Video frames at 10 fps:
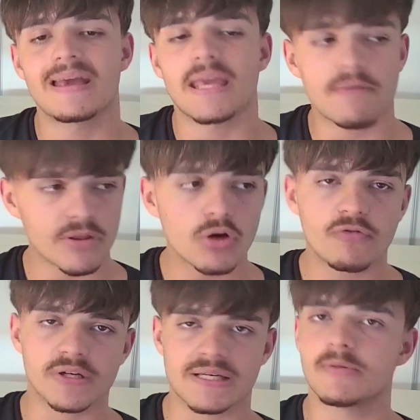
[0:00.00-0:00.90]
even though, for
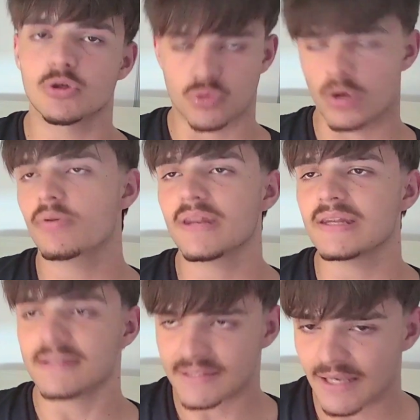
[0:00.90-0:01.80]
example, Rodin
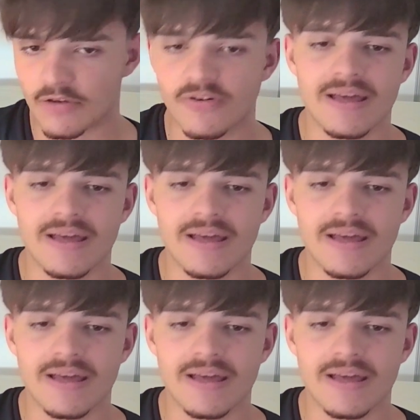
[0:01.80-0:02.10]
itself